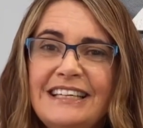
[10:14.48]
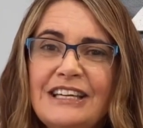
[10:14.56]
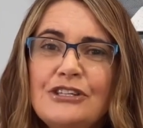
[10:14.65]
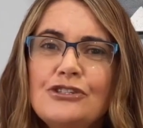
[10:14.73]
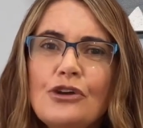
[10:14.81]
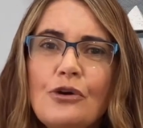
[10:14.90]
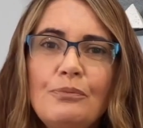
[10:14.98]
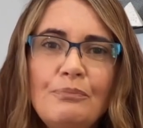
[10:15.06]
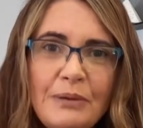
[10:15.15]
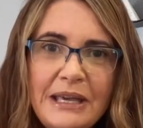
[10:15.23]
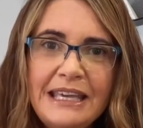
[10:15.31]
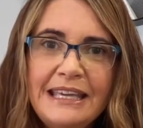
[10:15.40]
So
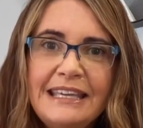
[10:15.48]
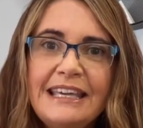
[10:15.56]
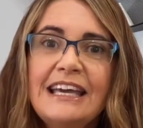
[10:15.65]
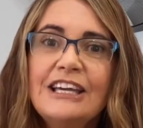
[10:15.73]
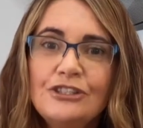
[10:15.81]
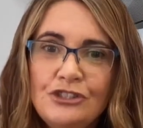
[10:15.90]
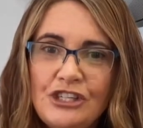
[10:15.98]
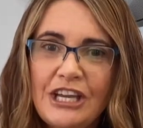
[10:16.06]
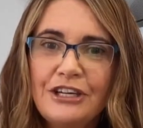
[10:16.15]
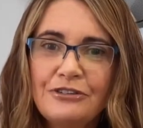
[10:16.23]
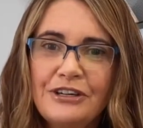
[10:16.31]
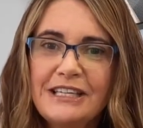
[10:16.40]
be
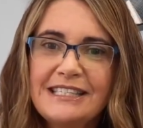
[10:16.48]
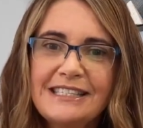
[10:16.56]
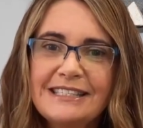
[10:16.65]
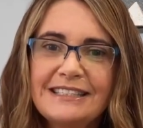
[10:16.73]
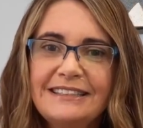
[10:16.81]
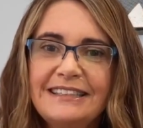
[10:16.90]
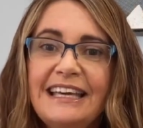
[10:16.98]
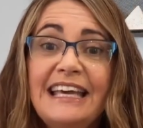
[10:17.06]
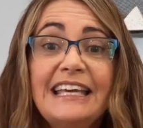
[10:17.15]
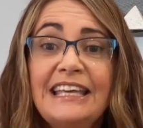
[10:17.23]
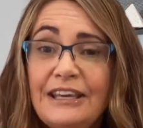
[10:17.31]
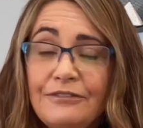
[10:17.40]
generous.
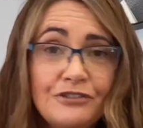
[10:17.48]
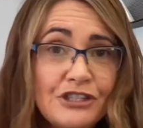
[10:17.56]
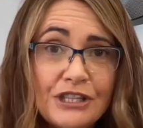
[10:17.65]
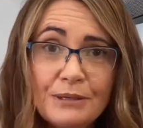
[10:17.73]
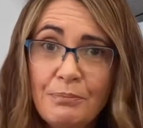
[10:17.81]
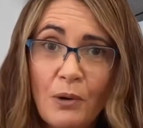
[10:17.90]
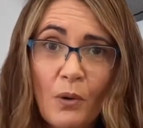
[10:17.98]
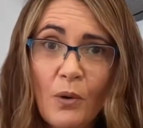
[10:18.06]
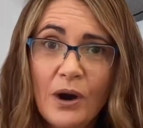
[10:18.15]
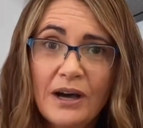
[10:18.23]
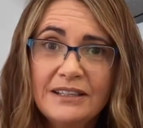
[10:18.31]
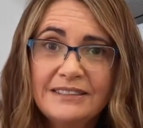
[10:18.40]
Give to the
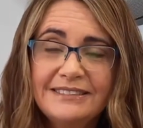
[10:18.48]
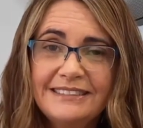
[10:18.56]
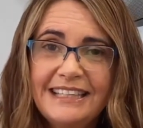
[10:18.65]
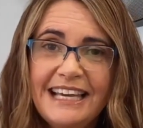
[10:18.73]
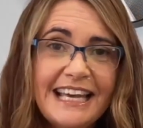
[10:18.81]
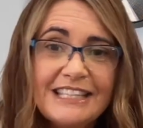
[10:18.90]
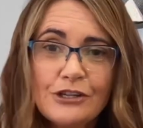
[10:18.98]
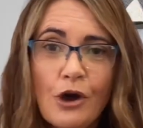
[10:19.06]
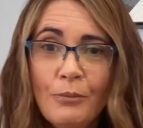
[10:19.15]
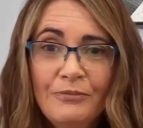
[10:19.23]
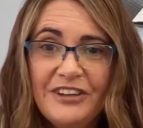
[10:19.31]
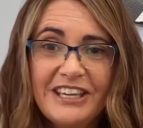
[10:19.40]
poor. It's
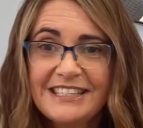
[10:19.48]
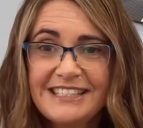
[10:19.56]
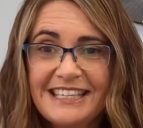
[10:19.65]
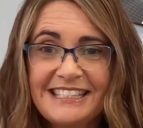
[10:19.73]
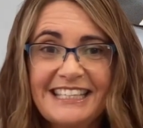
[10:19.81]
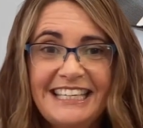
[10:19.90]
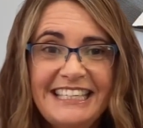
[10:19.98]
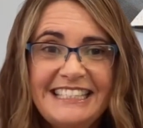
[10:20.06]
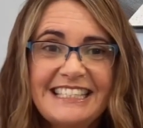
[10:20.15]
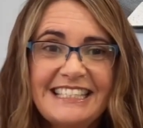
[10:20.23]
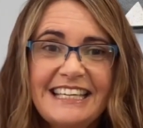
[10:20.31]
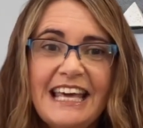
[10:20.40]
obvious, isn't
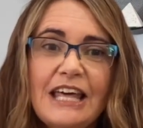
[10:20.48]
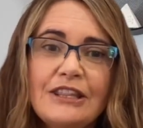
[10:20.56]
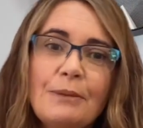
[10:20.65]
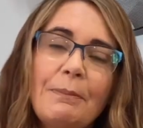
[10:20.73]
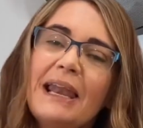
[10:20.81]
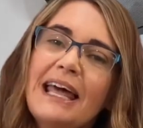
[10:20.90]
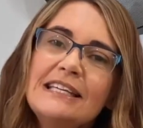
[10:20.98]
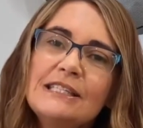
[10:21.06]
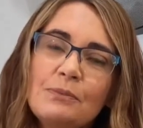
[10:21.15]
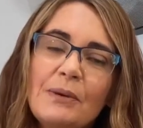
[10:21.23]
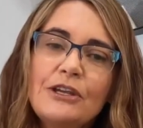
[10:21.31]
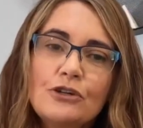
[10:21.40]
it? The place
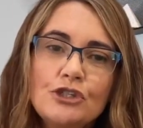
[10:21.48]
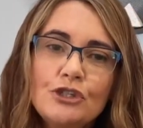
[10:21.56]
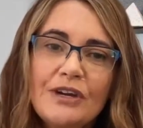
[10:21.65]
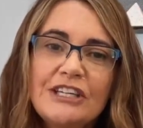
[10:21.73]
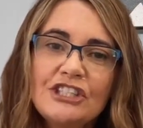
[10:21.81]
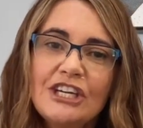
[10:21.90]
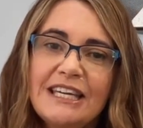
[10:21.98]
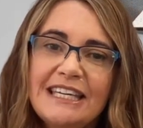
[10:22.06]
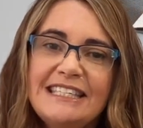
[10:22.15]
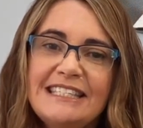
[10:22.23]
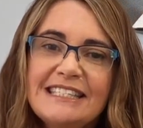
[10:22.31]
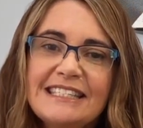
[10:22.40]
where your treasure
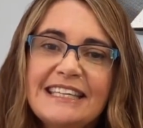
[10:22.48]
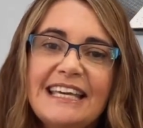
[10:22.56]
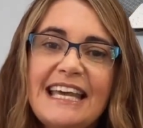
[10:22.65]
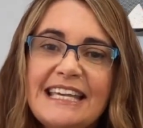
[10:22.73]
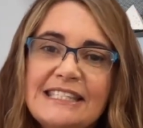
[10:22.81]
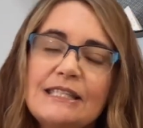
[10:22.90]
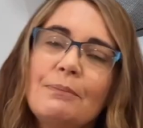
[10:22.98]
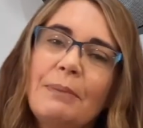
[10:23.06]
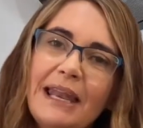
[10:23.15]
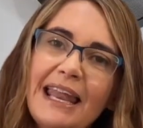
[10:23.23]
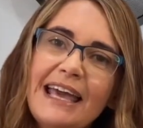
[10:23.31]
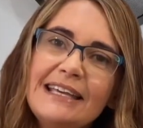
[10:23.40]
is the
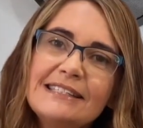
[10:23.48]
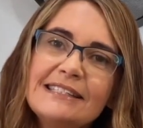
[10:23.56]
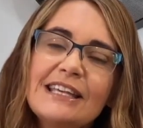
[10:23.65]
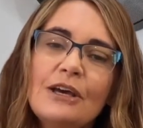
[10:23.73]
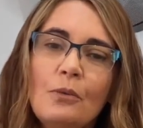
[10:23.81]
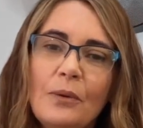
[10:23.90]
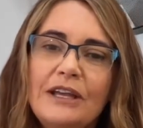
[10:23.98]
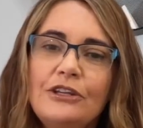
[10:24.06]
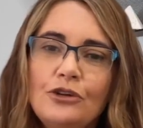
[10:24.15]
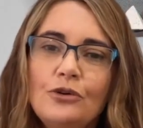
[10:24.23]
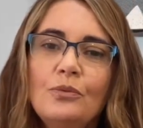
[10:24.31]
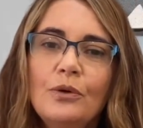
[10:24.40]
place where
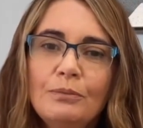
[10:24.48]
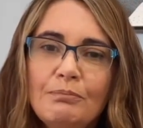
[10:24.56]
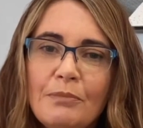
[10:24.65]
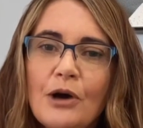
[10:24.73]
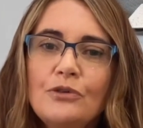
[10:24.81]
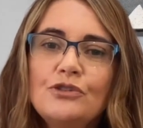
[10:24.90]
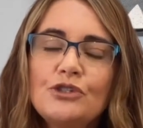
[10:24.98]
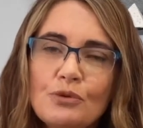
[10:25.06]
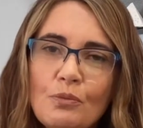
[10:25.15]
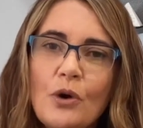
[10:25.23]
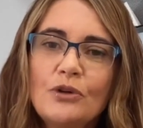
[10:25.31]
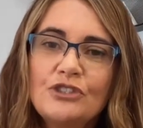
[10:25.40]
you will most
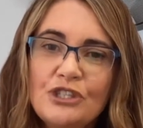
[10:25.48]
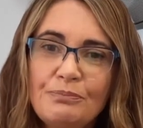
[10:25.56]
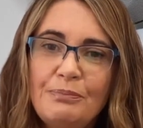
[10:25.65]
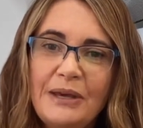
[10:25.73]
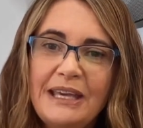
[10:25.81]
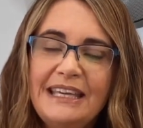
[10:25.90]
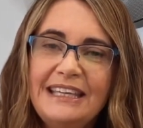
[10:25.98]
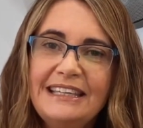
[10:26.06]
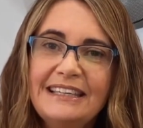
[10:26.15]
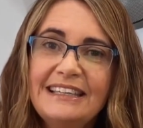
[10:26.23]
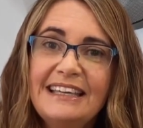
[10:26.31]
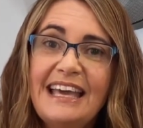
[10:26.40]
want to be
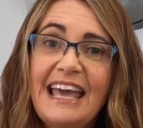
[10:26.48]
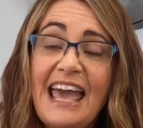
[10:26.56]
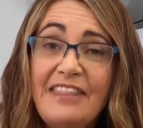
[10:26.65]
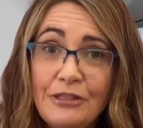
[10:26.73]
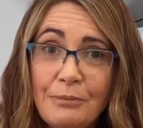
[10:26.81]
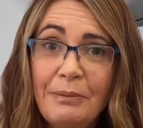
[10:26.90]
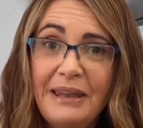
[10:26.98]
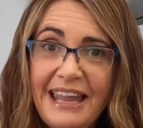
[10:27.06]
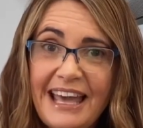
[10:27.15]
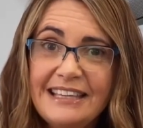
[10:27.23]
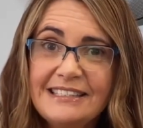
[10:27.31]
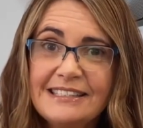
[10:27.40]
and the
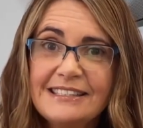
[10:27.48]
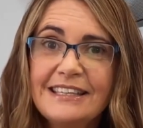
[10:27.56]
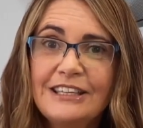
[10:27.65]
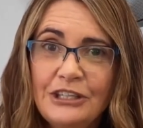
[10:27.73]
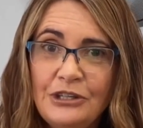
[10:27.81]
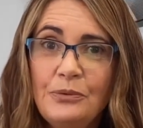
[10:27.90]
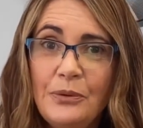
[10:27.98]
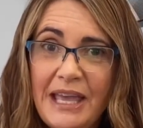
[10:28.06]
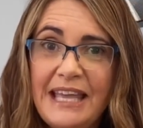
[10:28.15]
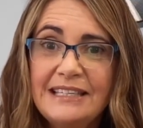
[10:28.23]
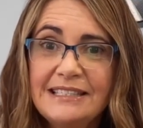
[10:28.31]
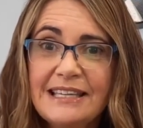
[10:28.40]
place you
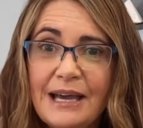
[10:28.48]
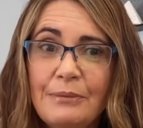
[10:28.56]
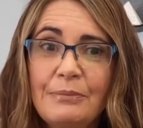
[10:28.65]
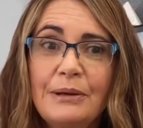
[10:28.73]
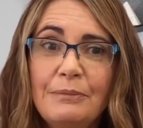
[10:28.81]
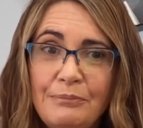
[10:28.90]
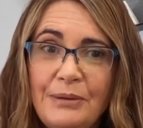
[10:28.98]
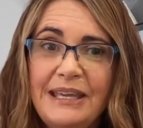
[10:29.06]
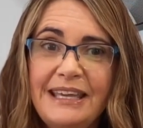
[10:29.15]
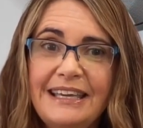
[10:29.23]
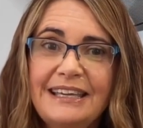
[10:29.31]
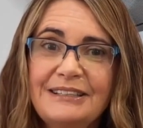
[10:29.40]
end up
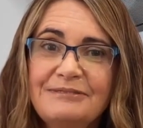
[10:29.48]
being.